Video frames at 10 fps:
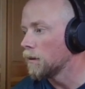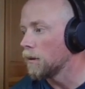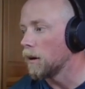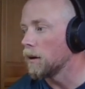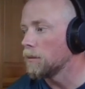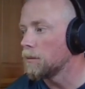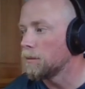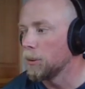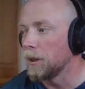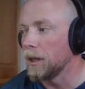well,
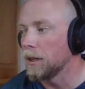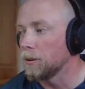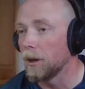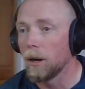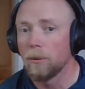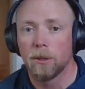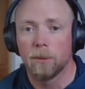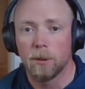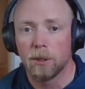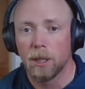Pooping Android, I really
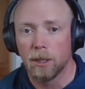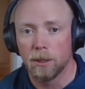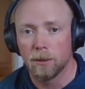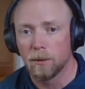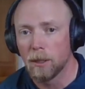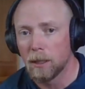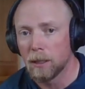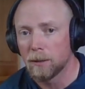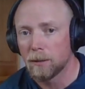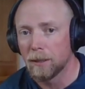appreciate you
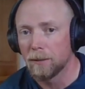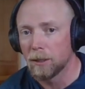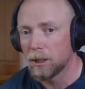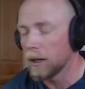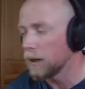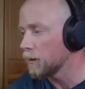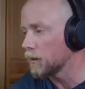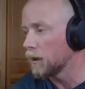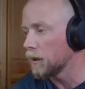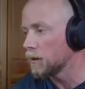uh, giving a shout out
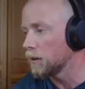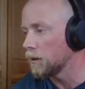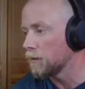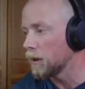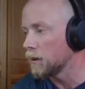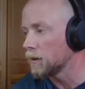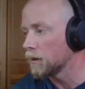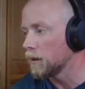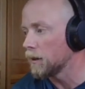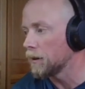there to your friends.
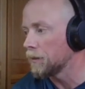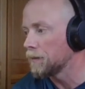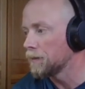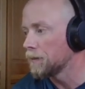Um,